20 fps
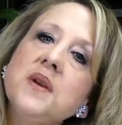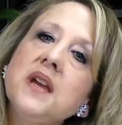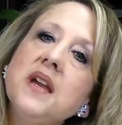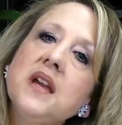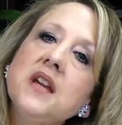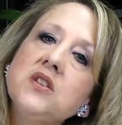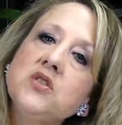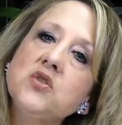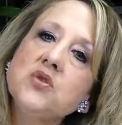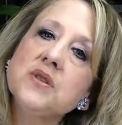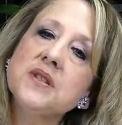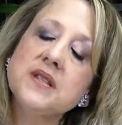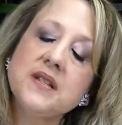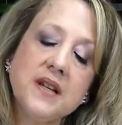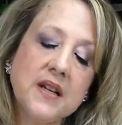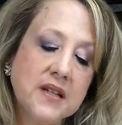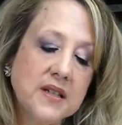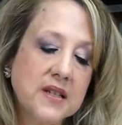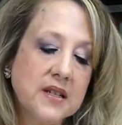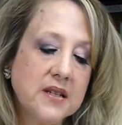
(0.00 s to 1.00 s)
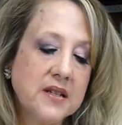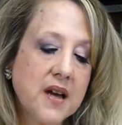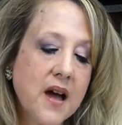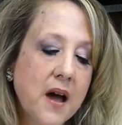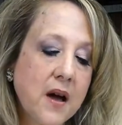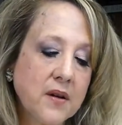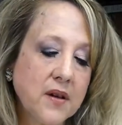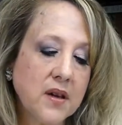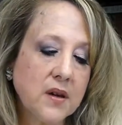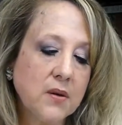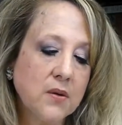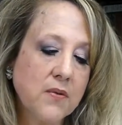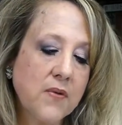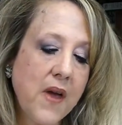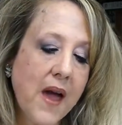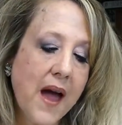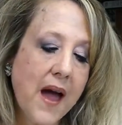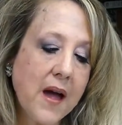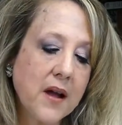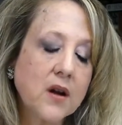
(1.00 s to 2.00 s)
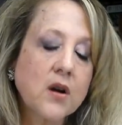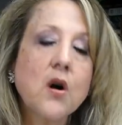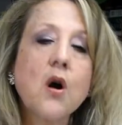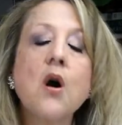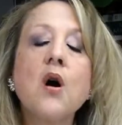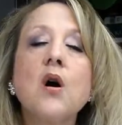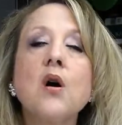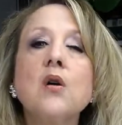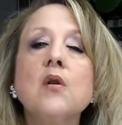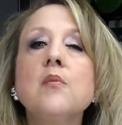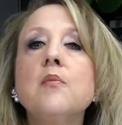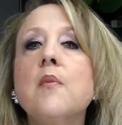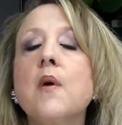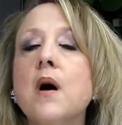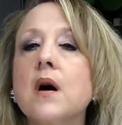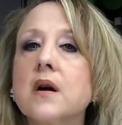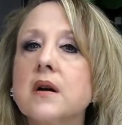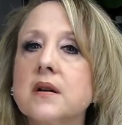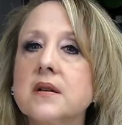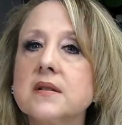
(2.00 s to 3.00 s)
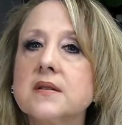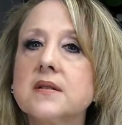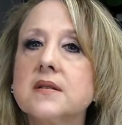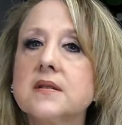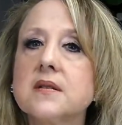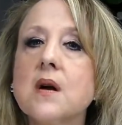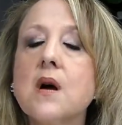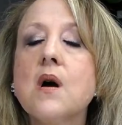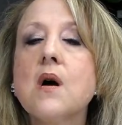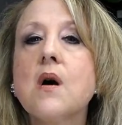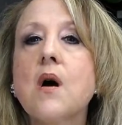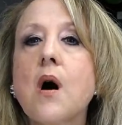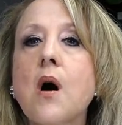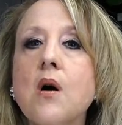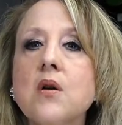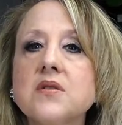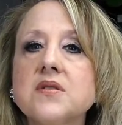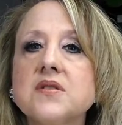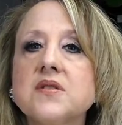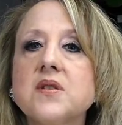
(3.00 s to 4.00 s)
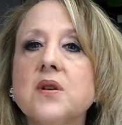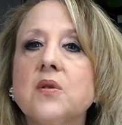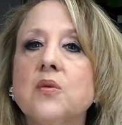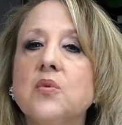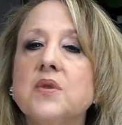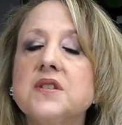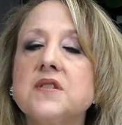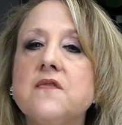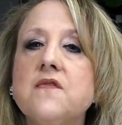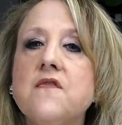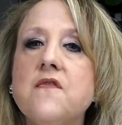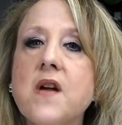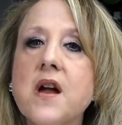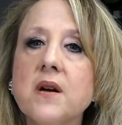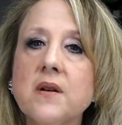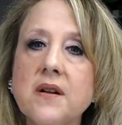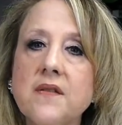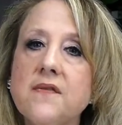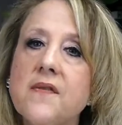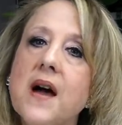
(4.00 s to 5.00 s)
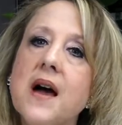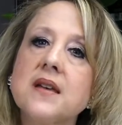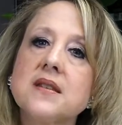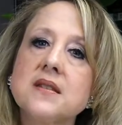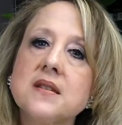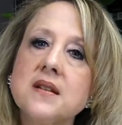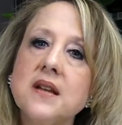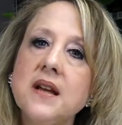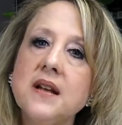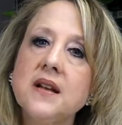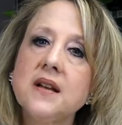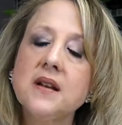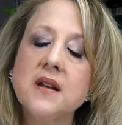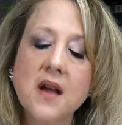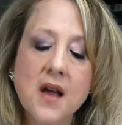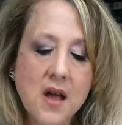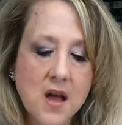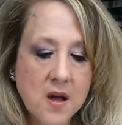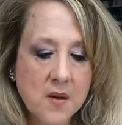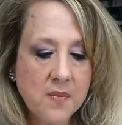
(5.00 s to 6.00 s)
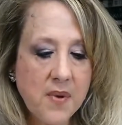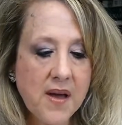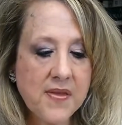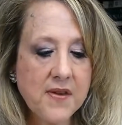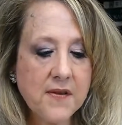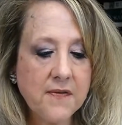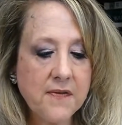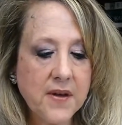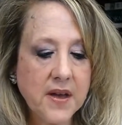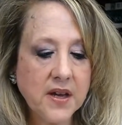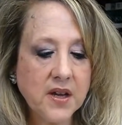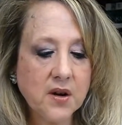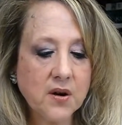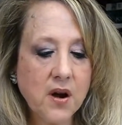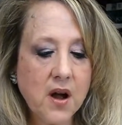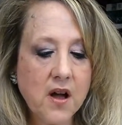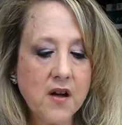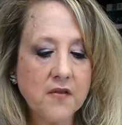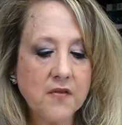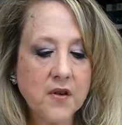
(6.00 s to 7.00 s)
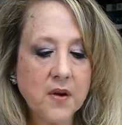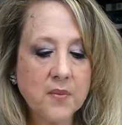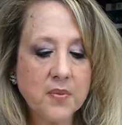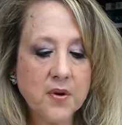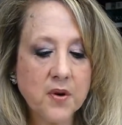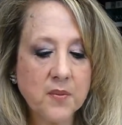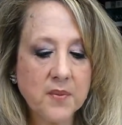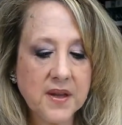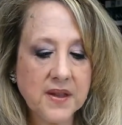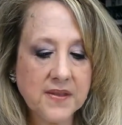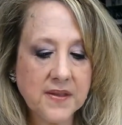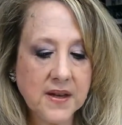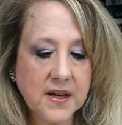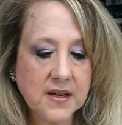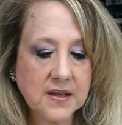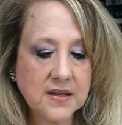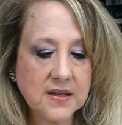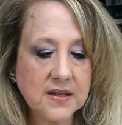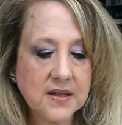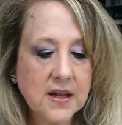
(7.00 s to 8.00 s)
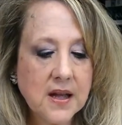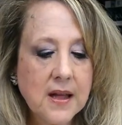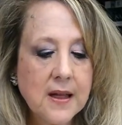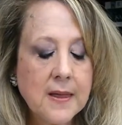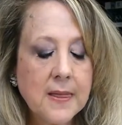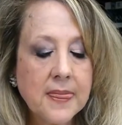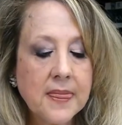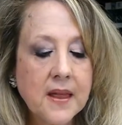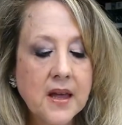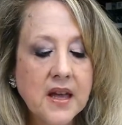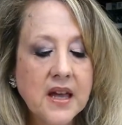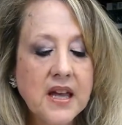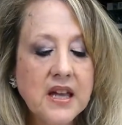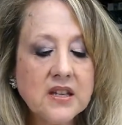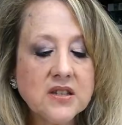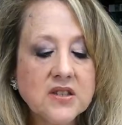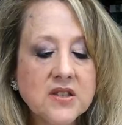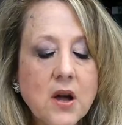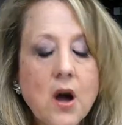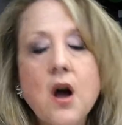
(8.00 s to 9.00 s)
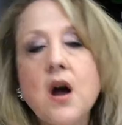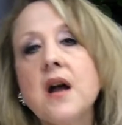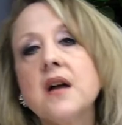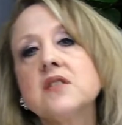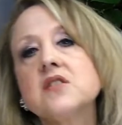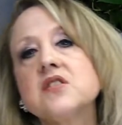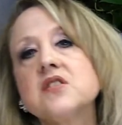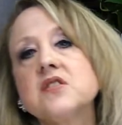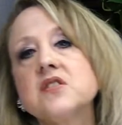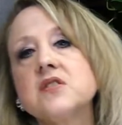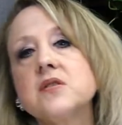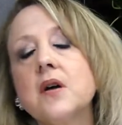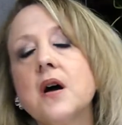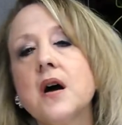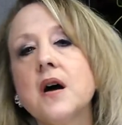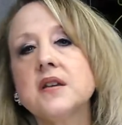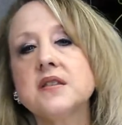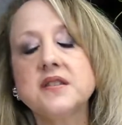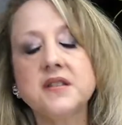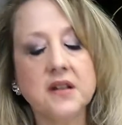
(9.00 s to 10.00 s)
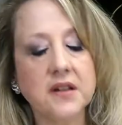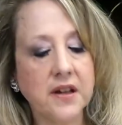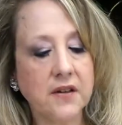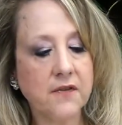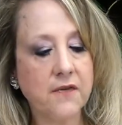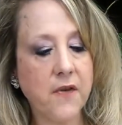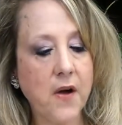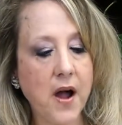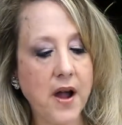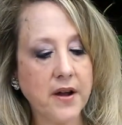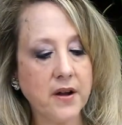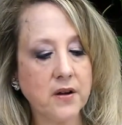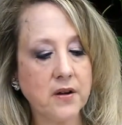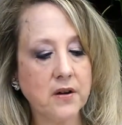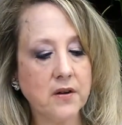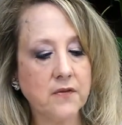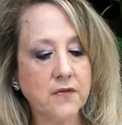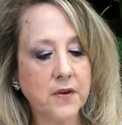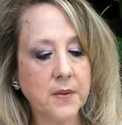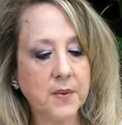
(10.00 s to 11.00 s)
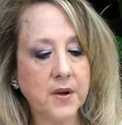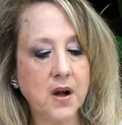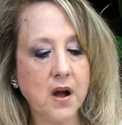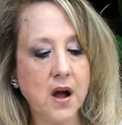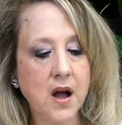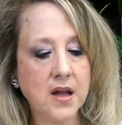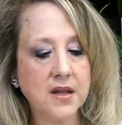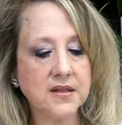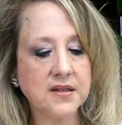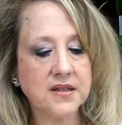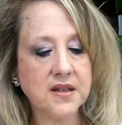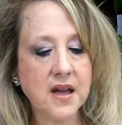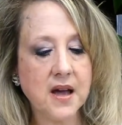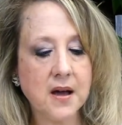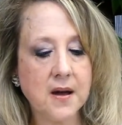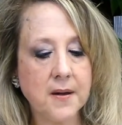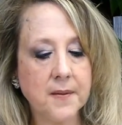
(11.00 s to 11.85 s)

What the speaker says: be interesting to tell you that Karl Marx also was very fascinated by the figure of Prometheus. He saw stealing fire from gods